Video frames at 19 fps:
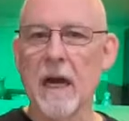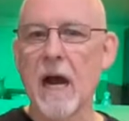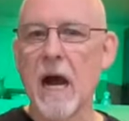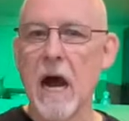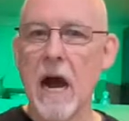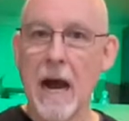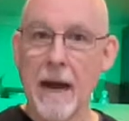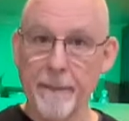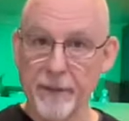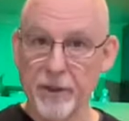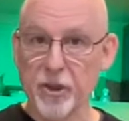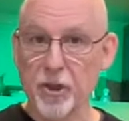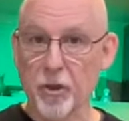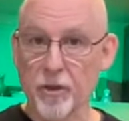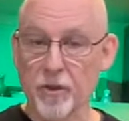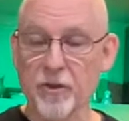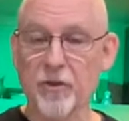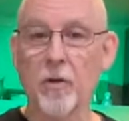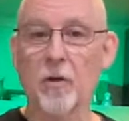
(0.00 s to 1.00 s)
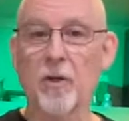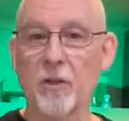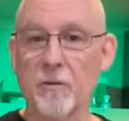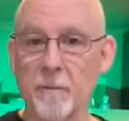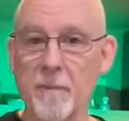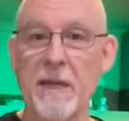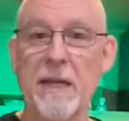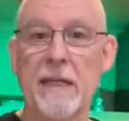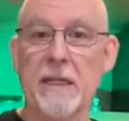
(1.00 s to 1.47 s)
embouchure, so to
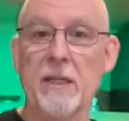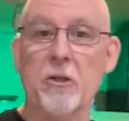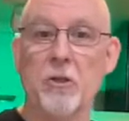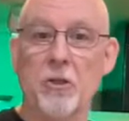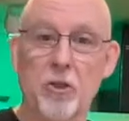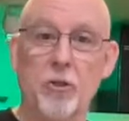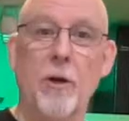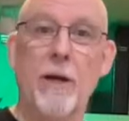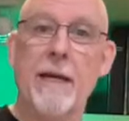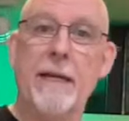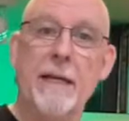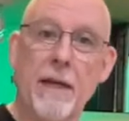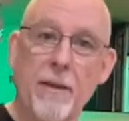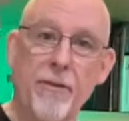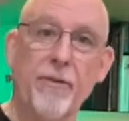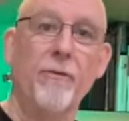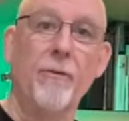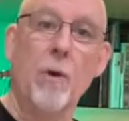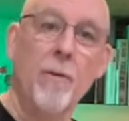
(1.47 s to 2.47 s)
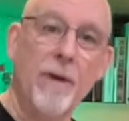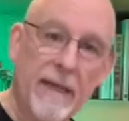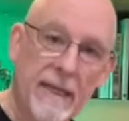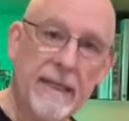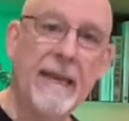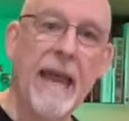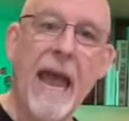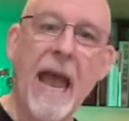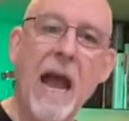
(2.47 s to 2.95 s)
speak, and you're trying to throw
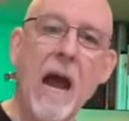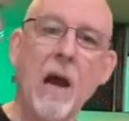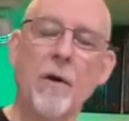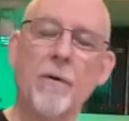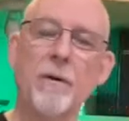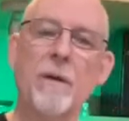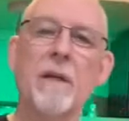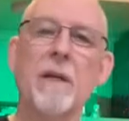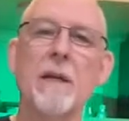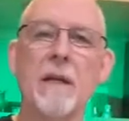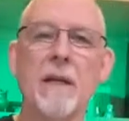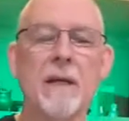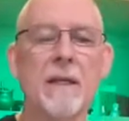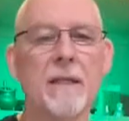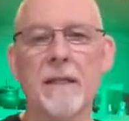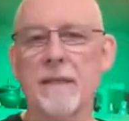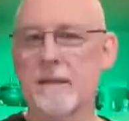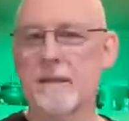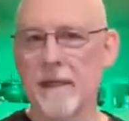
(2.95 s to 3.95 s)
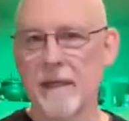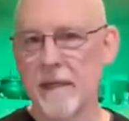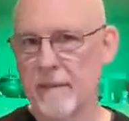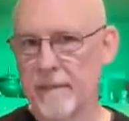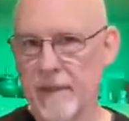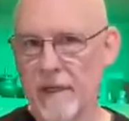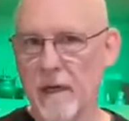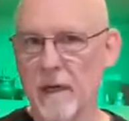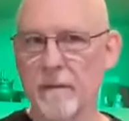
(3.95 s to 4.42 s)
it down, that's not
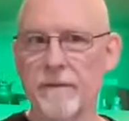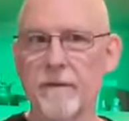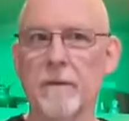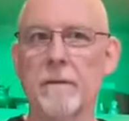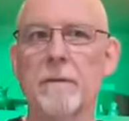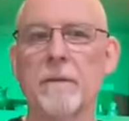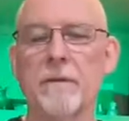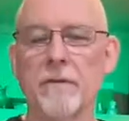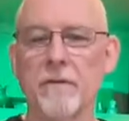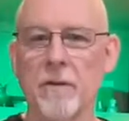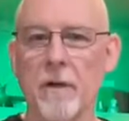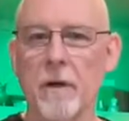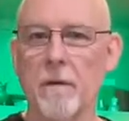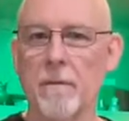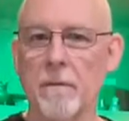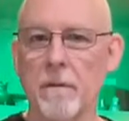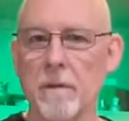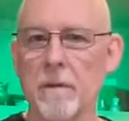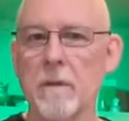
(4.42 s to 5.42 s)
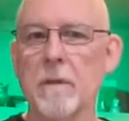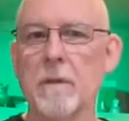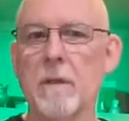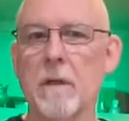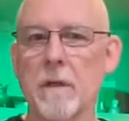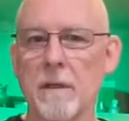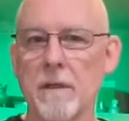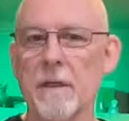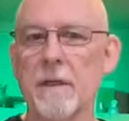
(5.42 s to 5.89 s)
going to be helpful. So,
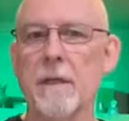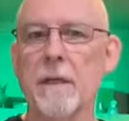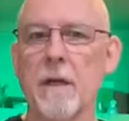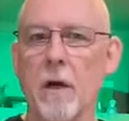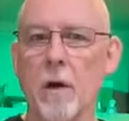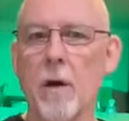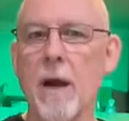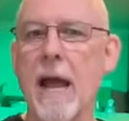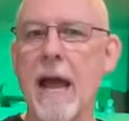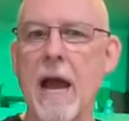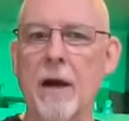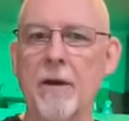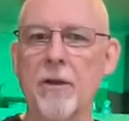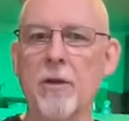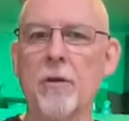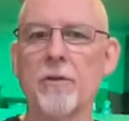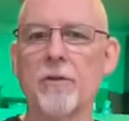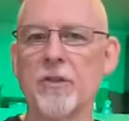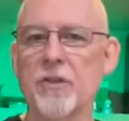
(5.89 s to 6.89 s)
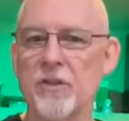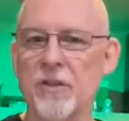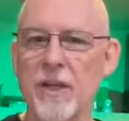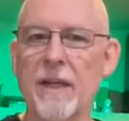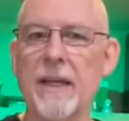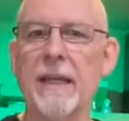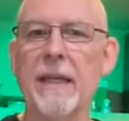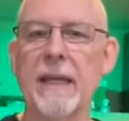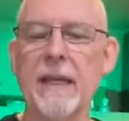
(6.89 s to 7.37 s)
you know, how you're
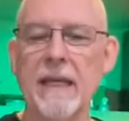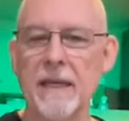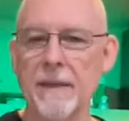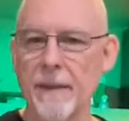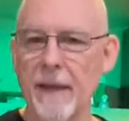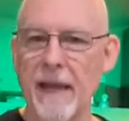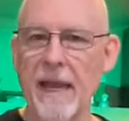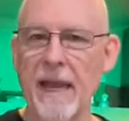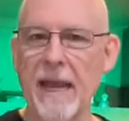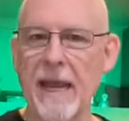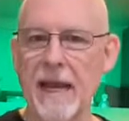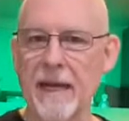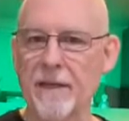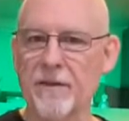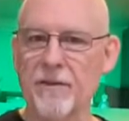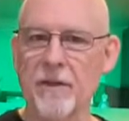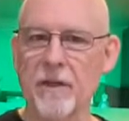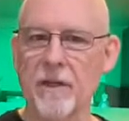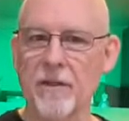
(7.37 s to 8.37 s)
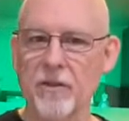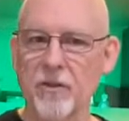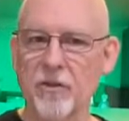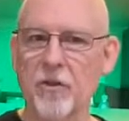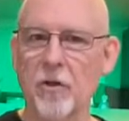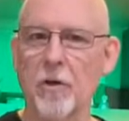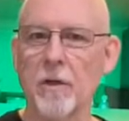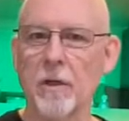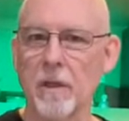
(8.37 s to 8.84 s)
sitting in the hand is going to
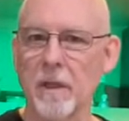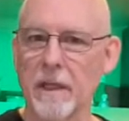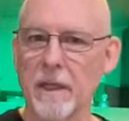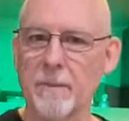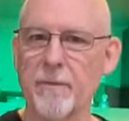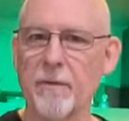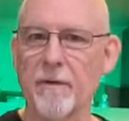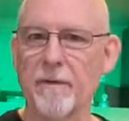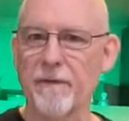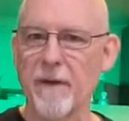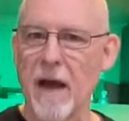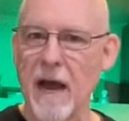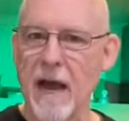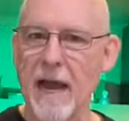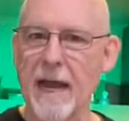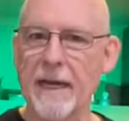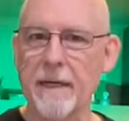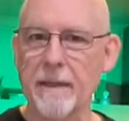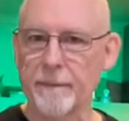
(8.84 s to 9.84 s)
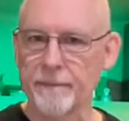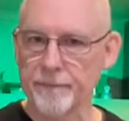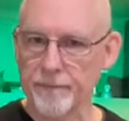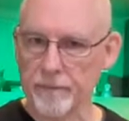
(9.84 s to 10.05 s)
certainly provide